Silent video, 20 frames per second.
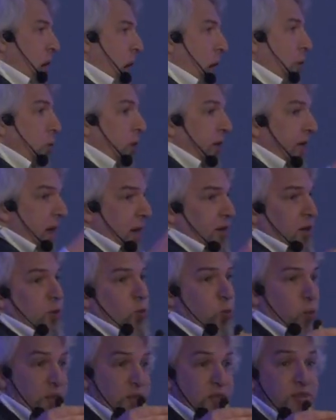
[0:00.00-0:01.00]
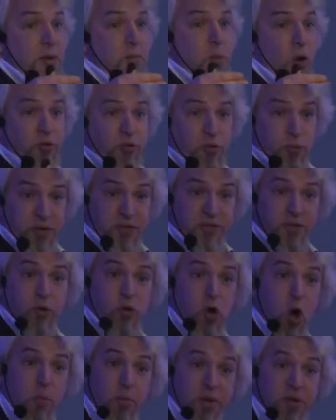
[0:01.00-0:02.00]
I will get it with the most
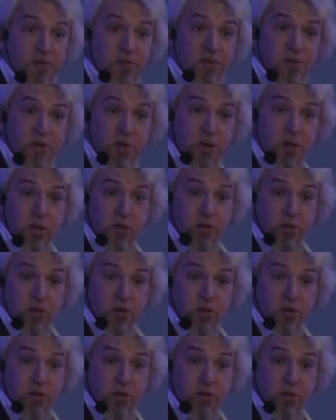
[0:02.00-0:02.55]
recent comments.